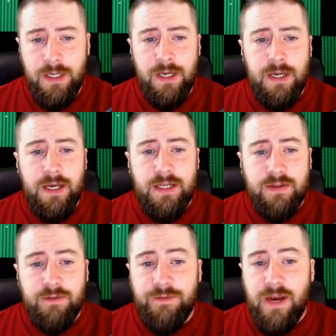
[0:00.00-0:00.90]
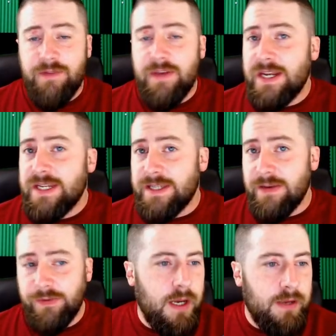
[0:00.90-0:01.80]
It's
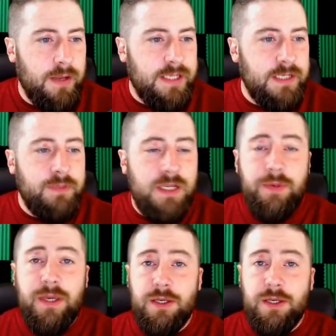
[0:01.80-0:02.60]
587. SMTP